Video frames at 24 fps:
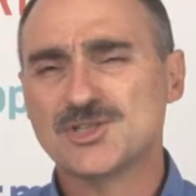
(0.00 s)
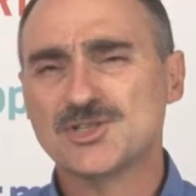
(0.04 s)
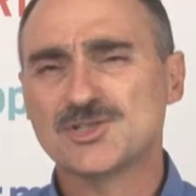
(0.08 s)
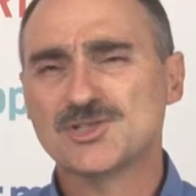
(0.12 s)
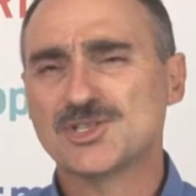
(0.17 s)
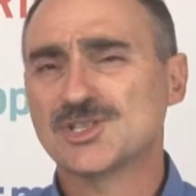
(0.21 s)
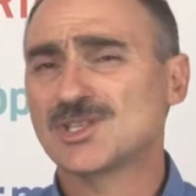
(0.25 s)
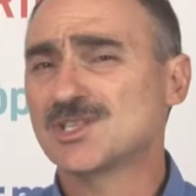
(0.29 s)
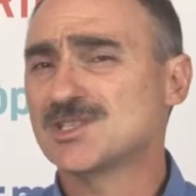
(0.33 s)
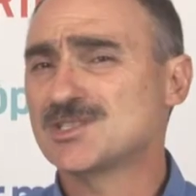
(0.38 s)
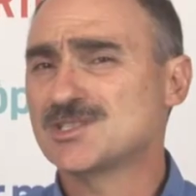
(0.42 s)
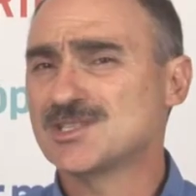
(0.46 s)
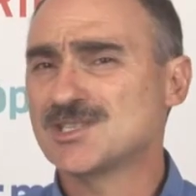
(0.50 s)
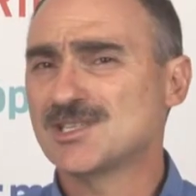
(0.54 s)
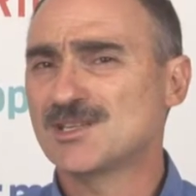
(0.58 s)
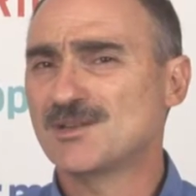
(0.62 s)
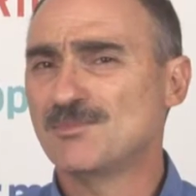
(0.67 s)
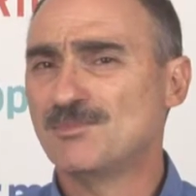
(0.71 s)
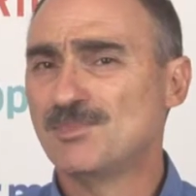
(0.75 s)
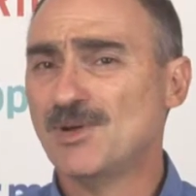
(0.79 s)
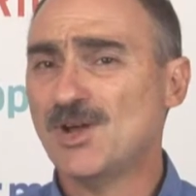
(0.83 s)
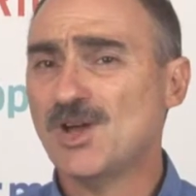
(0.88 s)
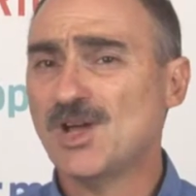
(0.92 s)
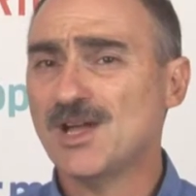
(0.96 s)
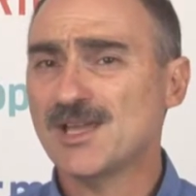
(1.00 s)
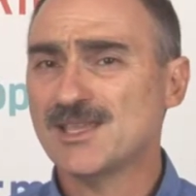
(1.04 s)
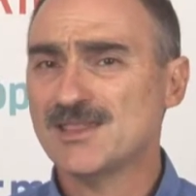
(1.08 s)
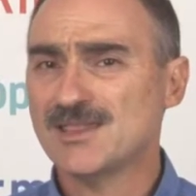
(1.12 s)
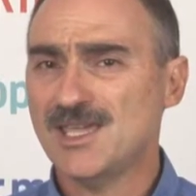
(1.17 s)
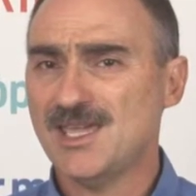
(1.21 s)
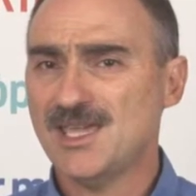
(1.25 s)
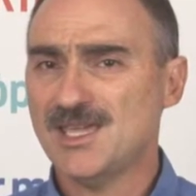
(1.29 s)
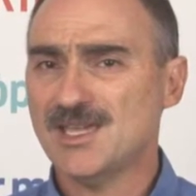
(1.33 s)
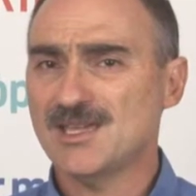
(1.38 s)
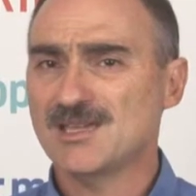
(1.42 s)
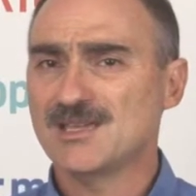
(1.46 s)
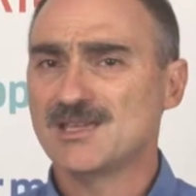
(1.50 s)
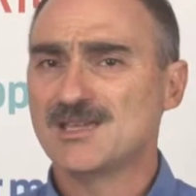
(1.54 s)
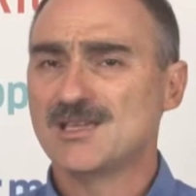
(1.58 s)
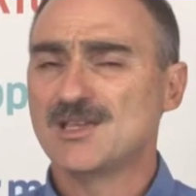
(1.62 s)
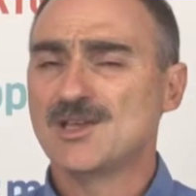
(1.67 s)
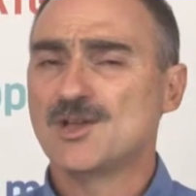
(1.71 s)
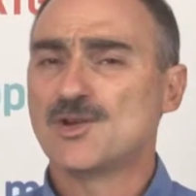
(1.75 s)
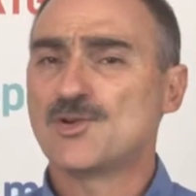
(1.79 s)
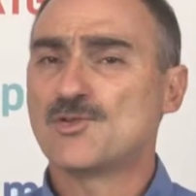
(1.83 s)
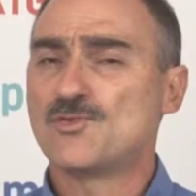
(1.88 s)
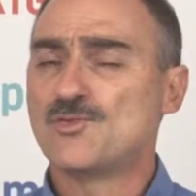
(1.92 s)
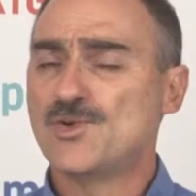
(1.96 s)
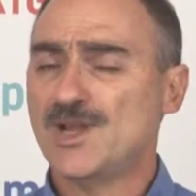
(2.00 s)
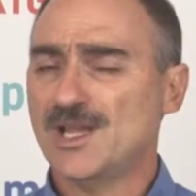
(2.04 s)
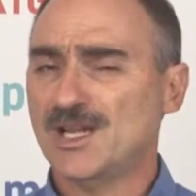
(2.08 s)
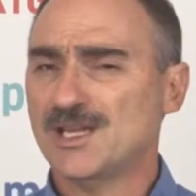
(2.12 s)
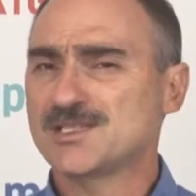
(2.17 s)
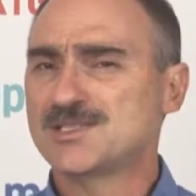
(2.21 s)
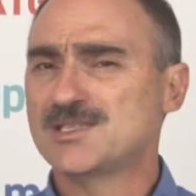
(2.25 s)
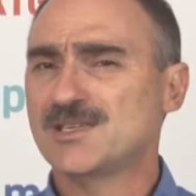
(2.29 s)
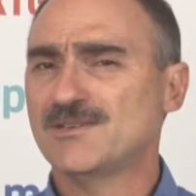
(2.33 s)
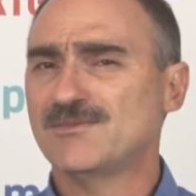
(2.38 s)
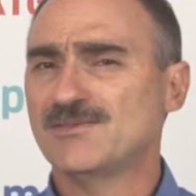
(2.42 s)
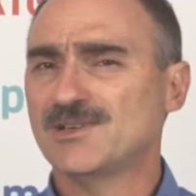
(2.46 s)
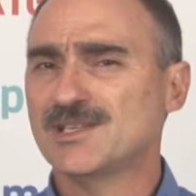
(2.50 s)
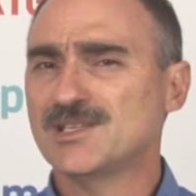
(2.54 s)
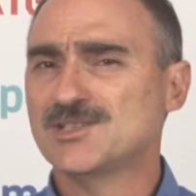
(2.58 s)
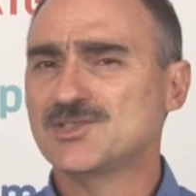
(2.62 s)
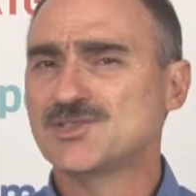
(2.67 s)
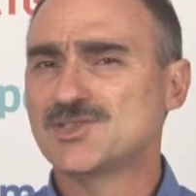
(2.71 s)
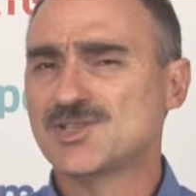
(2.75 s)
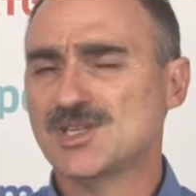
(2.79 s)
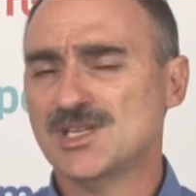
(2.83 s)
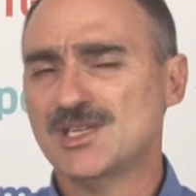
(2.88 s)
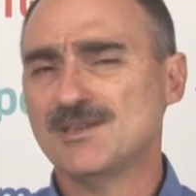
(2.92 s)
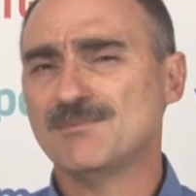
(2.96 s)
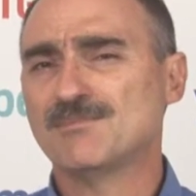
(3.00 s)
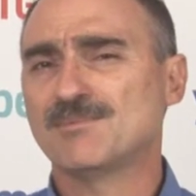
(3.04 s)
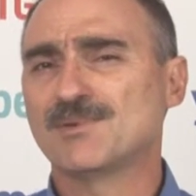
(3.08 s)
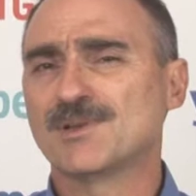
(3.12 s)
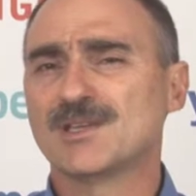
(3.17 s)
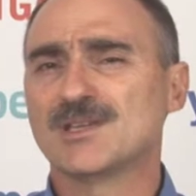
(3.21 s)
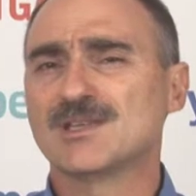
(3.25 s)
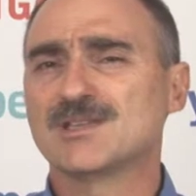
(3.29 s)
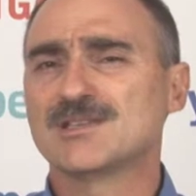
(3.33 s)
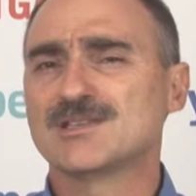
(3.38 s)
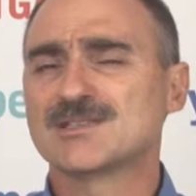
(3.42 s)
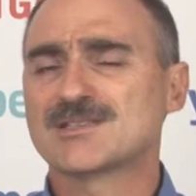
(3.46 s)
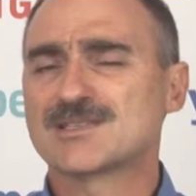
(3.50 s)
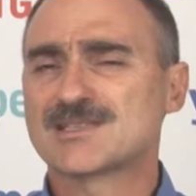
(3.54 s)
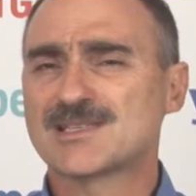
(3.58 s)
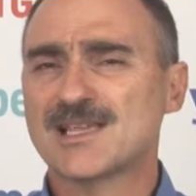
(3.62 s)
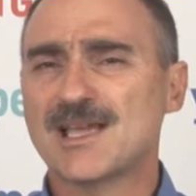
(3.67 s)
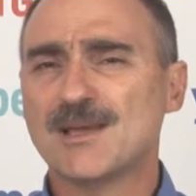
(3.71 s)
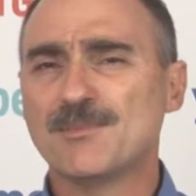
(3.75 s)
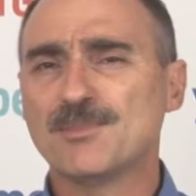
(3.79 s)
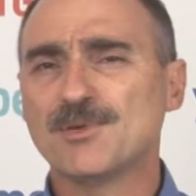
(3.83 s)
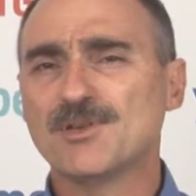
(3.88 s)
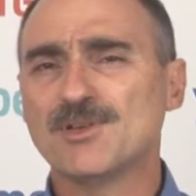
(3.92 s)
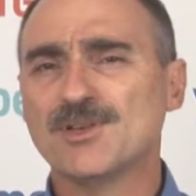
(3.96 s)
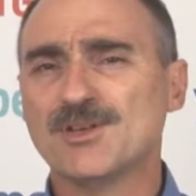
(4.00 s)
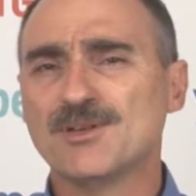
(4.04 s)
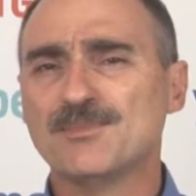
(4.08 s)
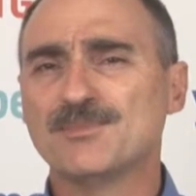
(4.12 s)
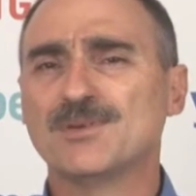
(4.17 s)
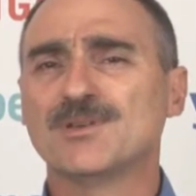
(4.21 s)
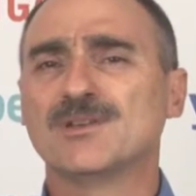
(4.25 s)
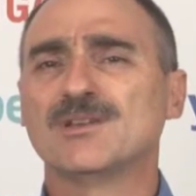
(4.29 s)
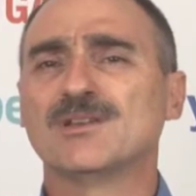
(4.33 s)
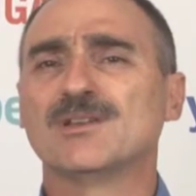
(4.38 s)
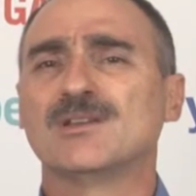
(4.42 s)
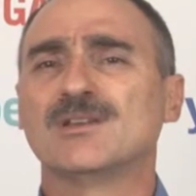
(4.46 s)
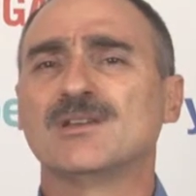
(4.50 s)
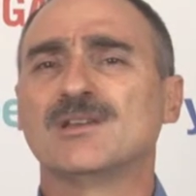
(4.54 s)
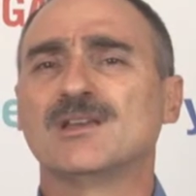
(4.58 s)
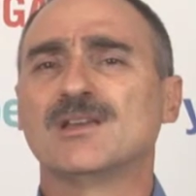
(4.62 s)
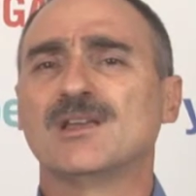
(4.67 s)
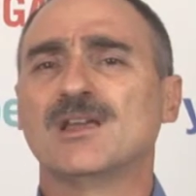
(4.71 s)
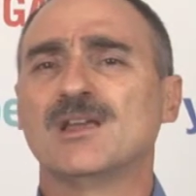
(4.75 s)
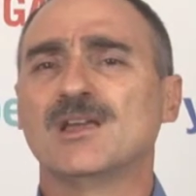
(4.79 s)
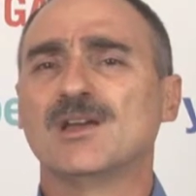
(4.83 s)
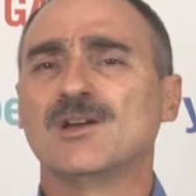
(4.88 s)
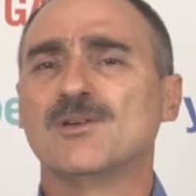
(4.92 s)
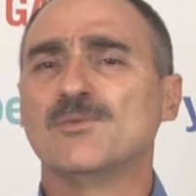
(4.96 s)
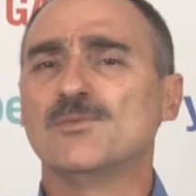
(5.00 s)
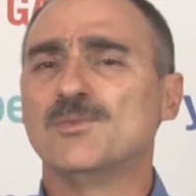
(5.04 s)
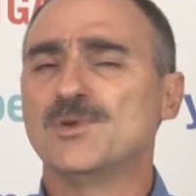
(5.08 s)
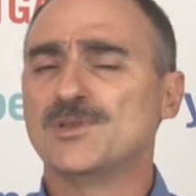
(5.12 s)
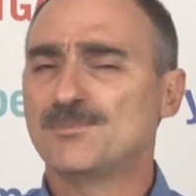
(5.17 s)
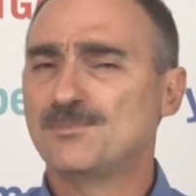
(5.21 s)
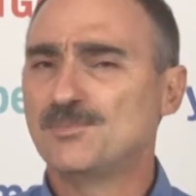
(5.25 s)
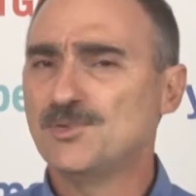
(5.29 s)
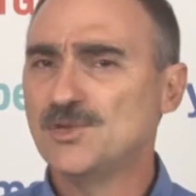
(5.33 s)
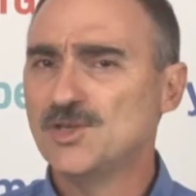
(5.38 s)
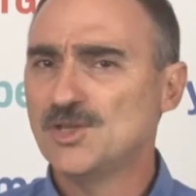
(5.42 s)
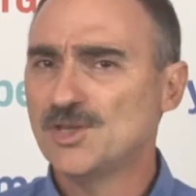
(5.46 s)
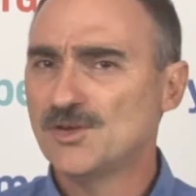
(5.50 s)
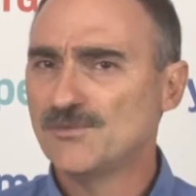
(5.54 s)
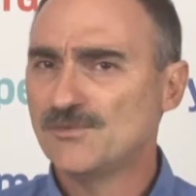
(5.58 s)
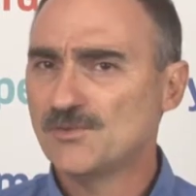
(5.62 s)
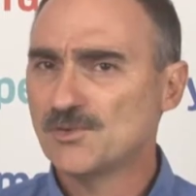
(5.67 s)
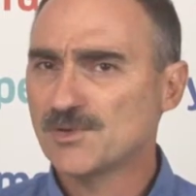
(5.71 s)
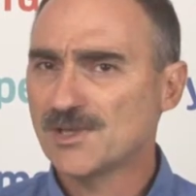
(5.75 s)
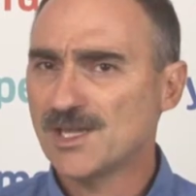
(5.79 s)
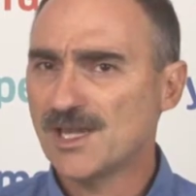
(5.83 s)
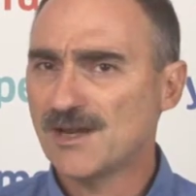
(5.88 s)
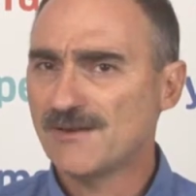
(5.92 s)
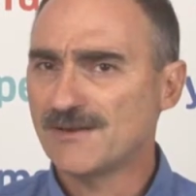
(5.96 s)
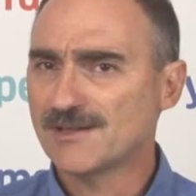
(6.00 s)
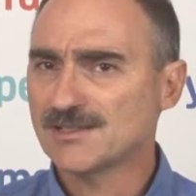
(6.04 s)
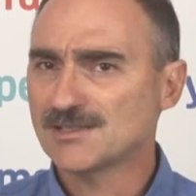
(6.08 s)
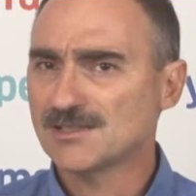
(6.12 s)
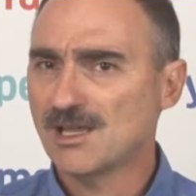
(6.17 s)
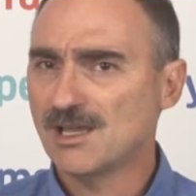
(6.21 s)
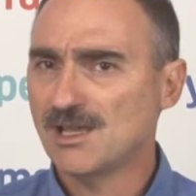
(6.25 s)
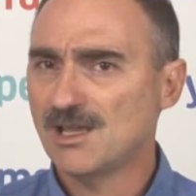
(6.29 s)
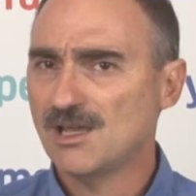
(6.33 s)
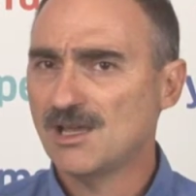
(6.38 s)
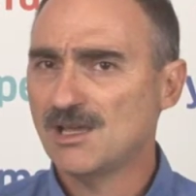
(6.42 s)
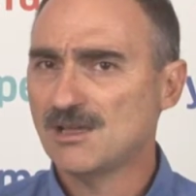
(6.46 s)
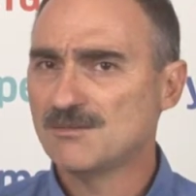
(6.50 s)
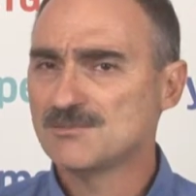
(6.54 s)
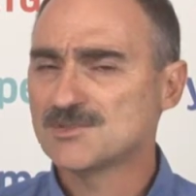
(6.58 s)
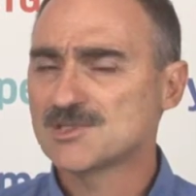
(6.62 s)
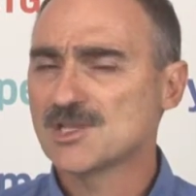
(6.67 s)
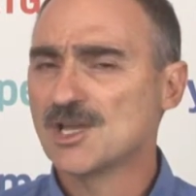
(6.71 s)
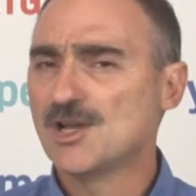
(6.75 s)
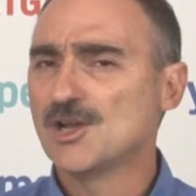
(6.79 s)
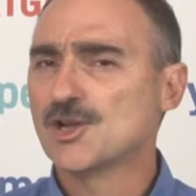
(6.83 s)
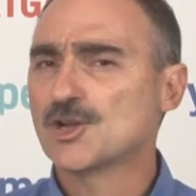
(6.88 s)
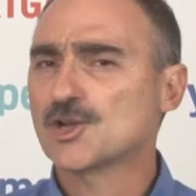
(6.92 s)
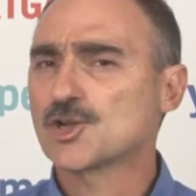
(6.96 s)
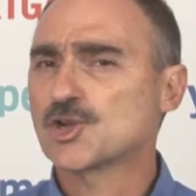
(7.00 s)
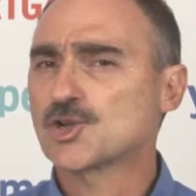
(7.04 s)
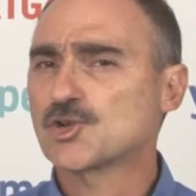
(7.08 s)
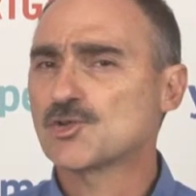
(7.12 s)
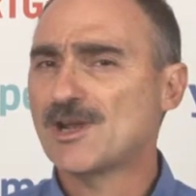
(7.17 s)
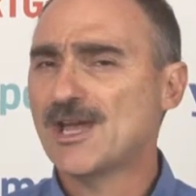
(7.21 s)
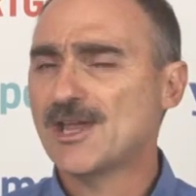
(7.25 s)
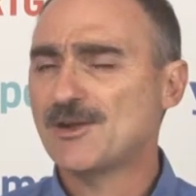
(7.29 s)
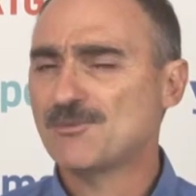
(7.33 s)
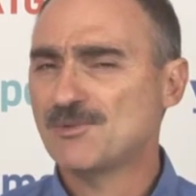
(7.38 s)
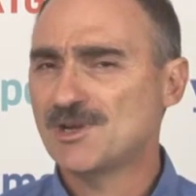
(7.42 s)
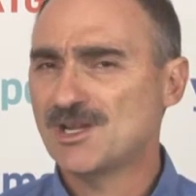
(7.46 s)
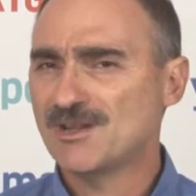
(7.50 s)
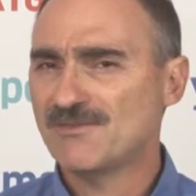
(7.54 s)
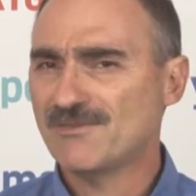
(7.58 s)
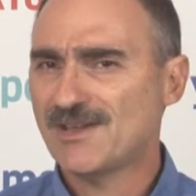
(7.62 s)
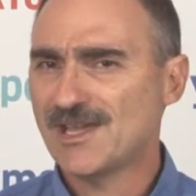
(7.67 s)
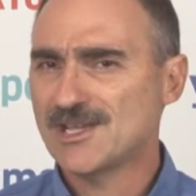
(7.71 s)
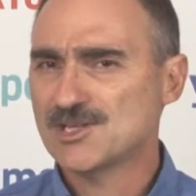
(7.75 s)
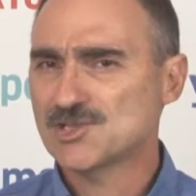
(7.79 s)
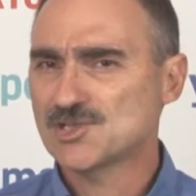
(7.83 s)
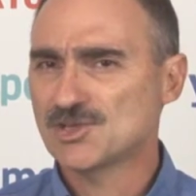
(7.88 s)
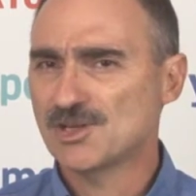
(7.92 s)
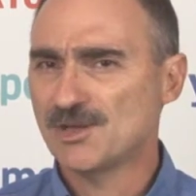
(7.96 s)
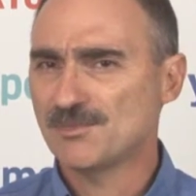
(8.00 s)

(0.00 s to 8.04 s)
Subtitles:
you should consider buying there: relatively cheap suburb with beautiful character homes, great renovation